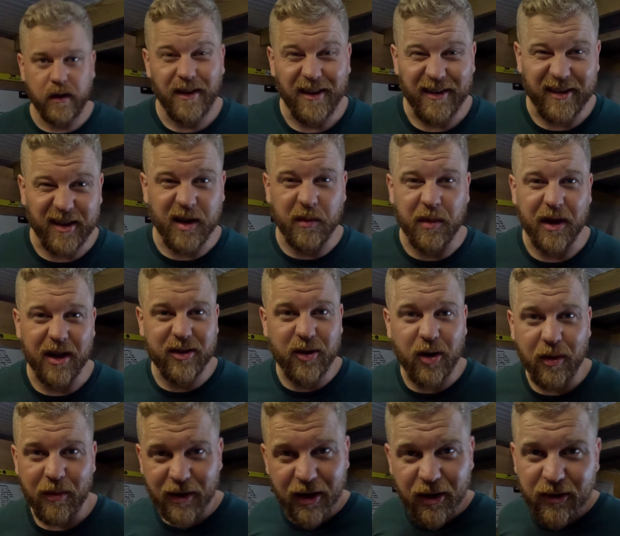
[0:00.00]
There's going to be a
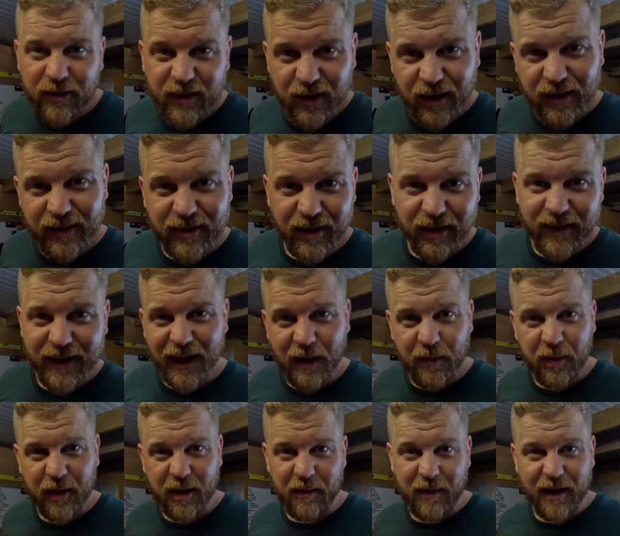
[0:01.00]
Domino's guy turning
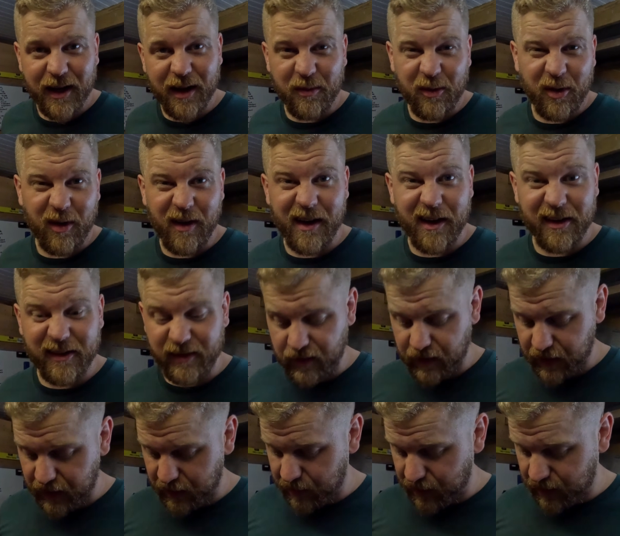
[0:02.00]
up in a minute. I'm quite
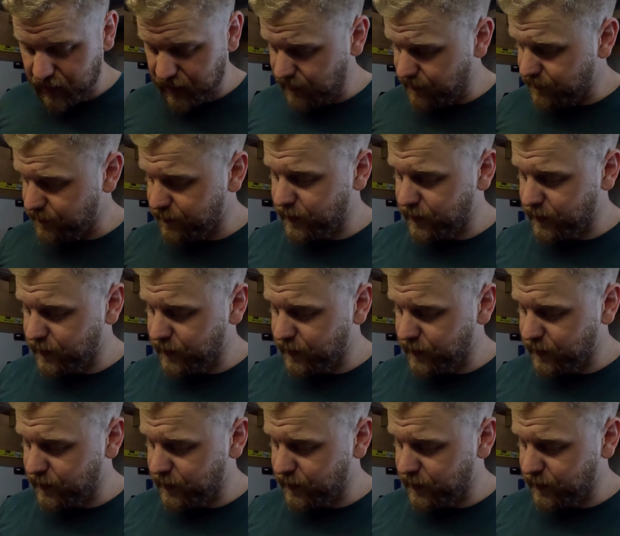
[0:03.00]
excited about it.